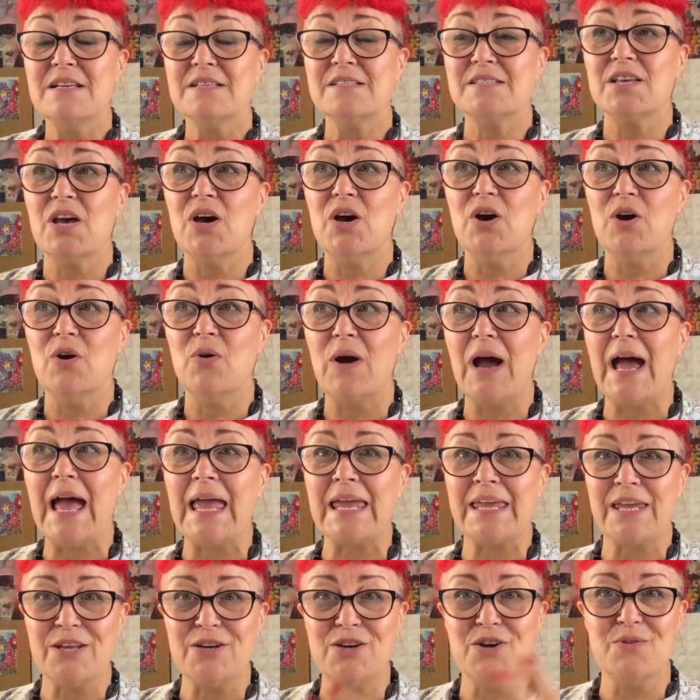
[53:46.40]
so
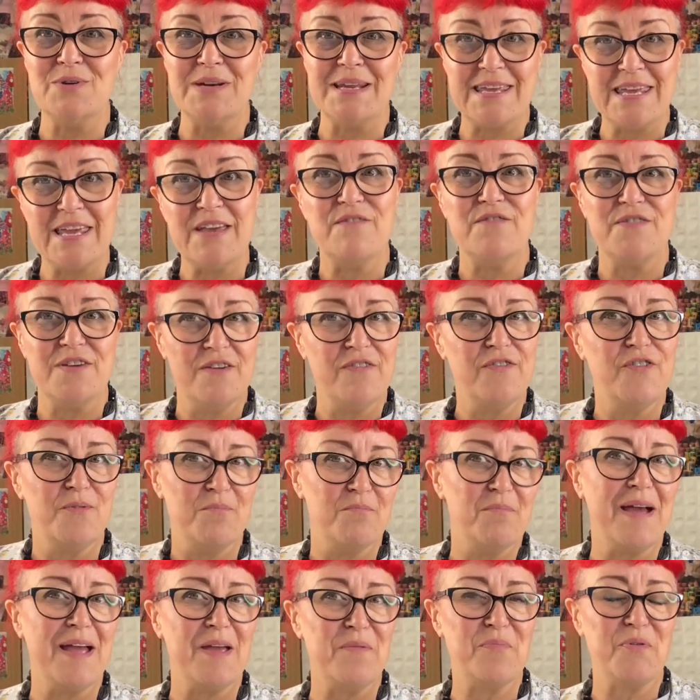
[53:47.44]
I can only give you
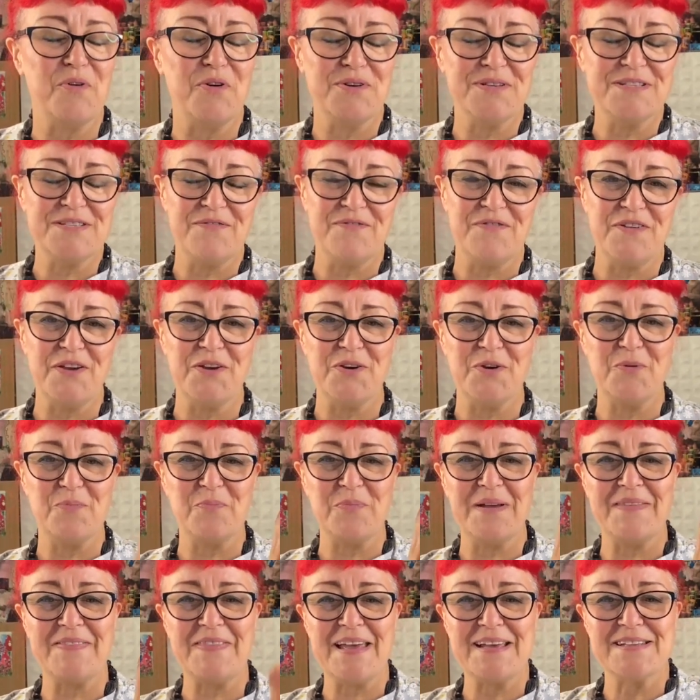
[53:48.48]
from my point of view.
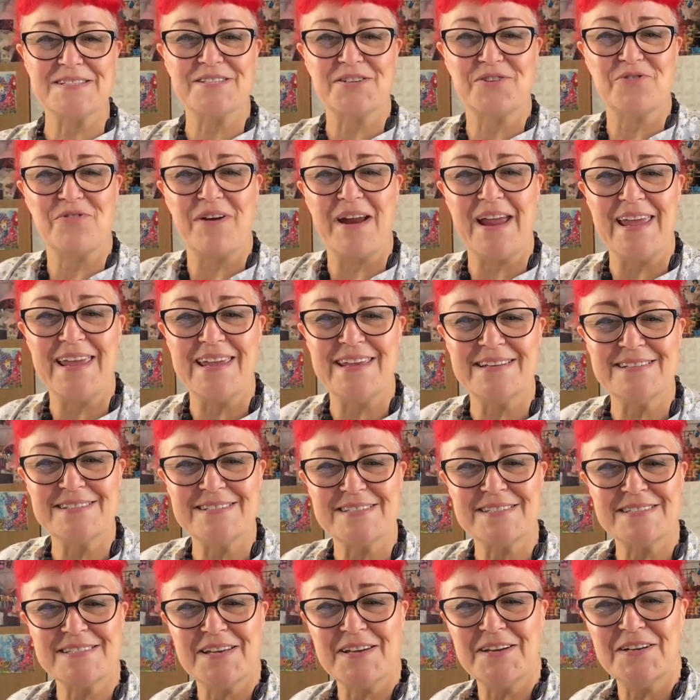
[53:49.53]
But that's great.
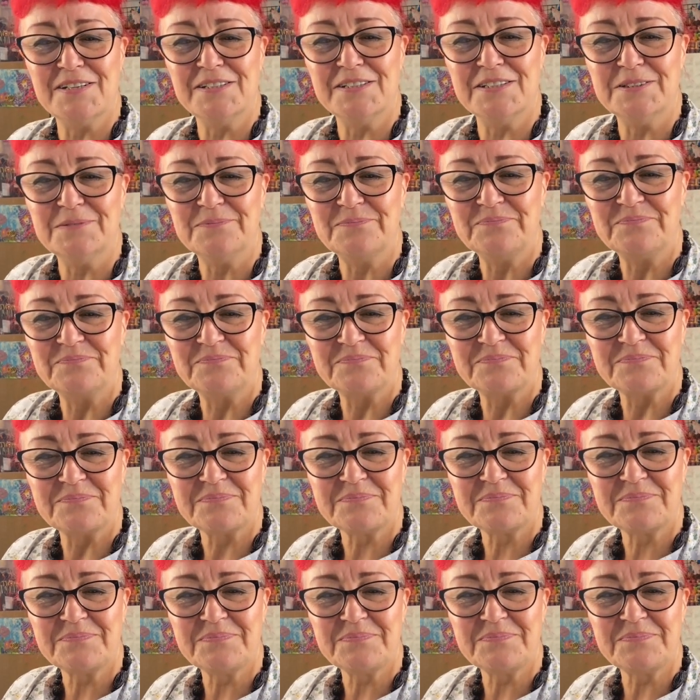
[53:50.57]
So,
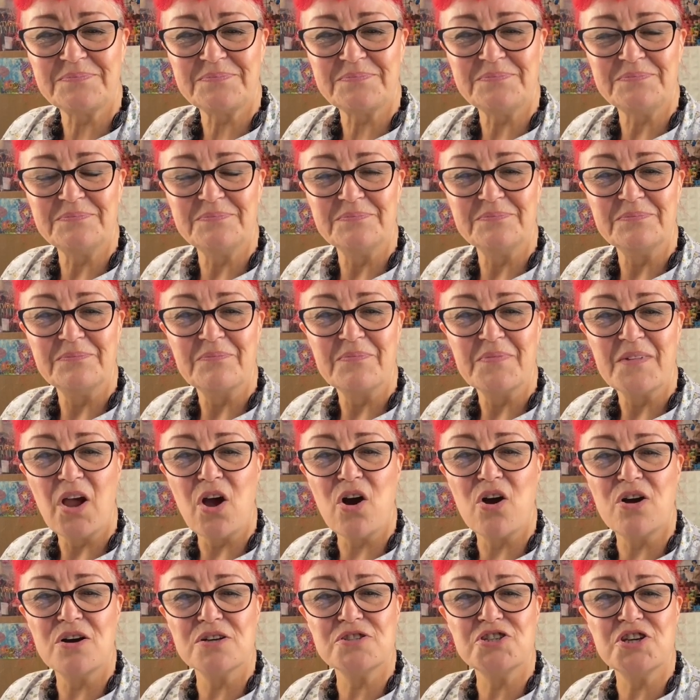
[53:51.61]

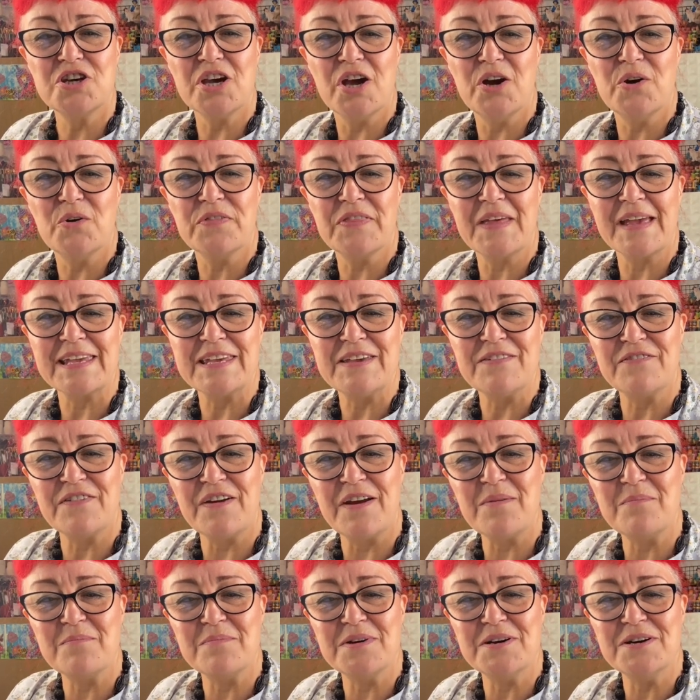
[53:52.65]
oh, Joe, thank you
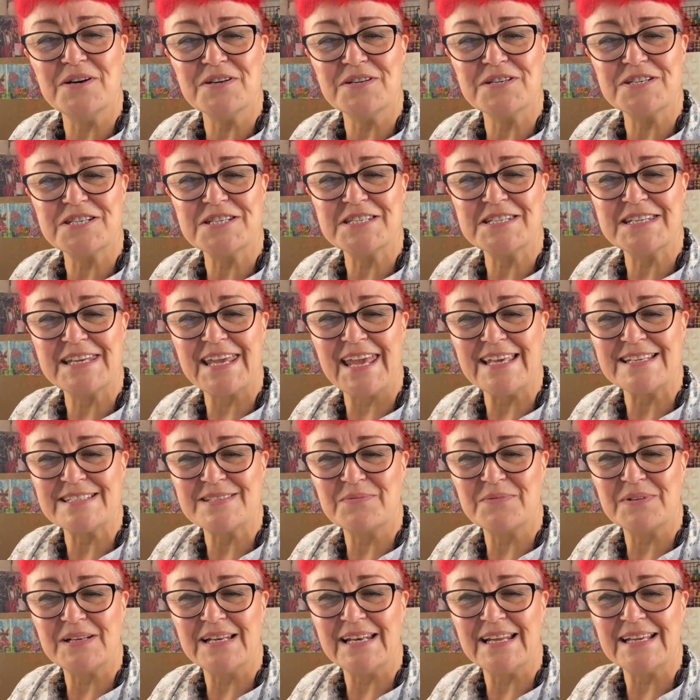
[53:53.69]
very much to get
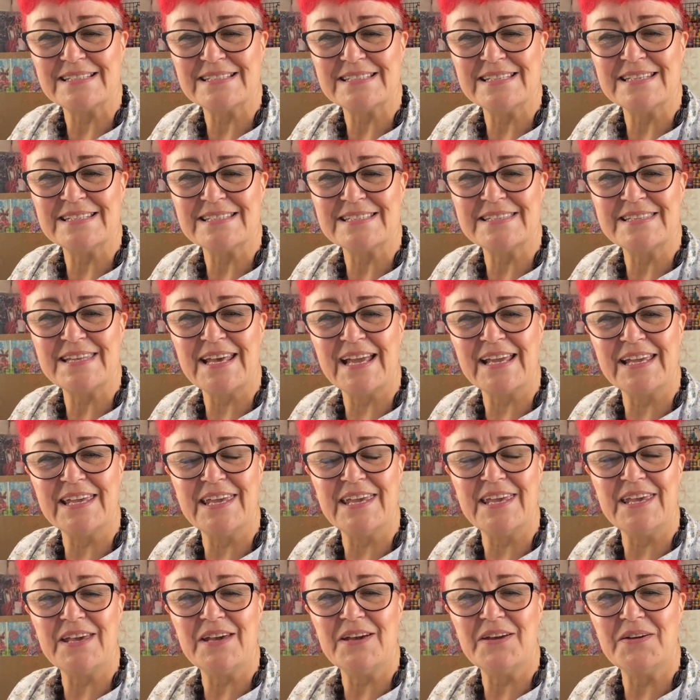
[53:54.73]
some classes.
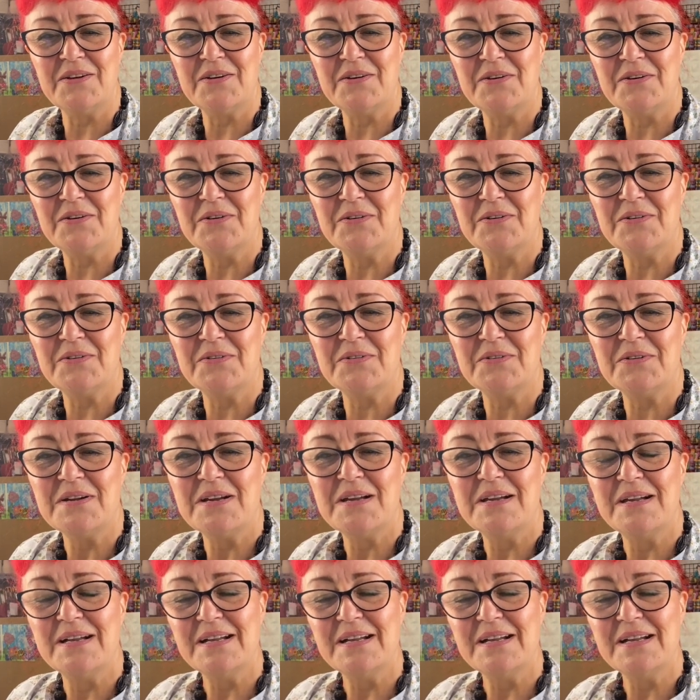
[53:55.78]
Thank you.